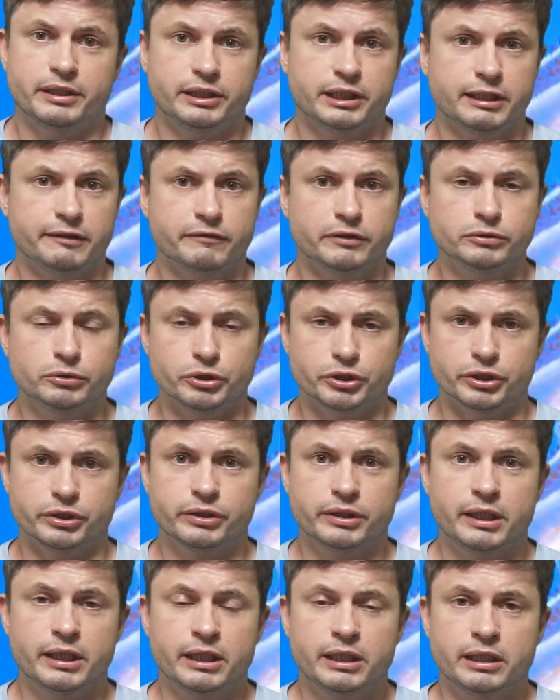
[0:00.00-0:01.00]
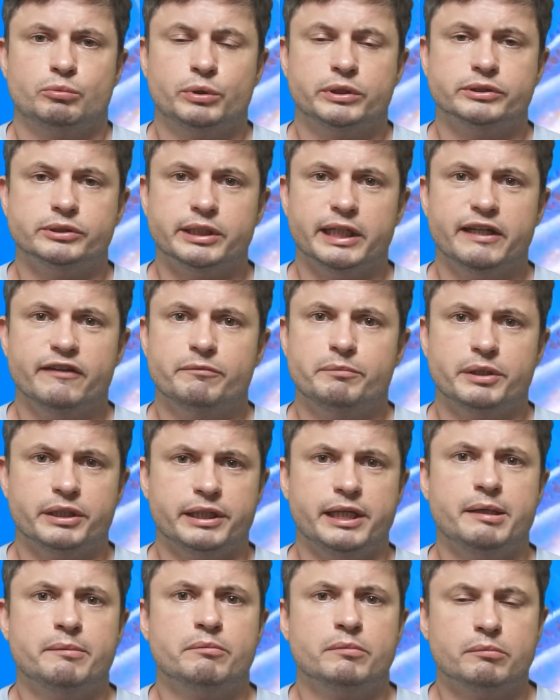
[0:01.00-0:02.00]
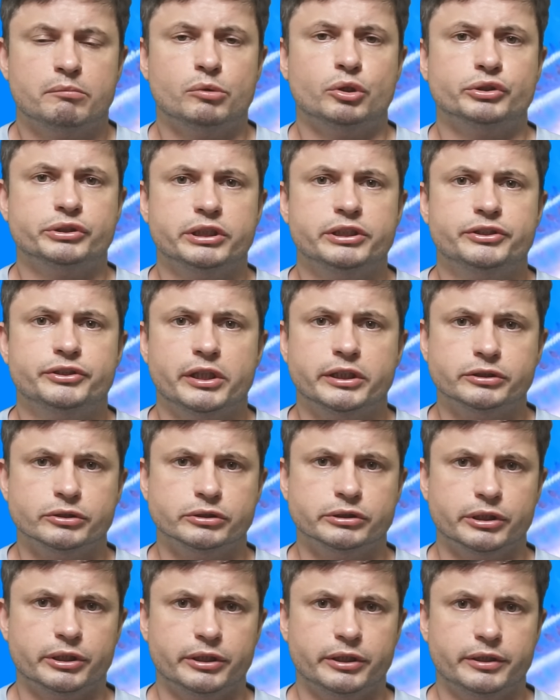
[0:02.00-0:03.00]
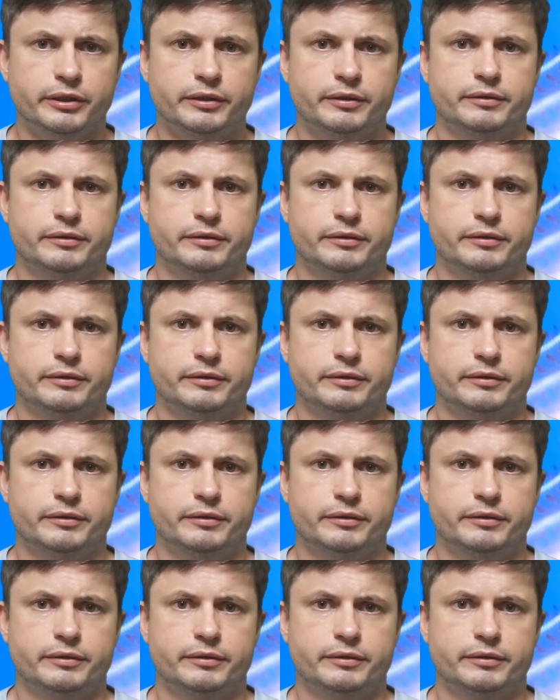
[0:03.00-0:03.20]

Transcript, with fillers: in the evolution when life became multicellular.